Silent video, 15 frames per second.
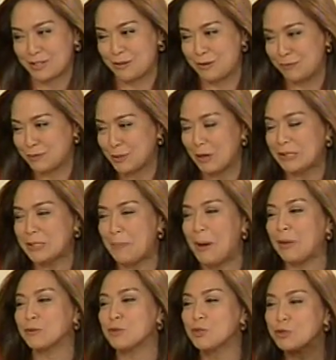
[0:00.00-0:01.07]
So you've talked
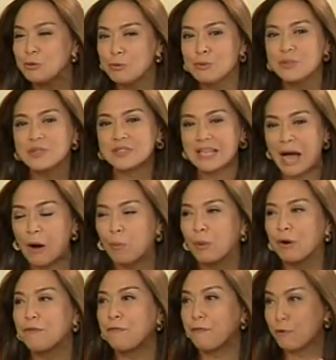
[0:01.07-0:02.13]
about choose
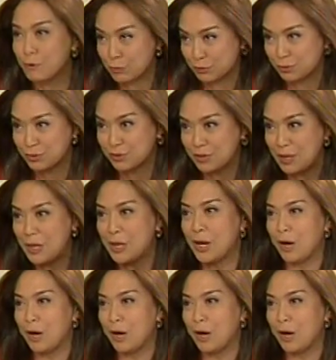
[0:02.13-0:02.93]
sour fruits.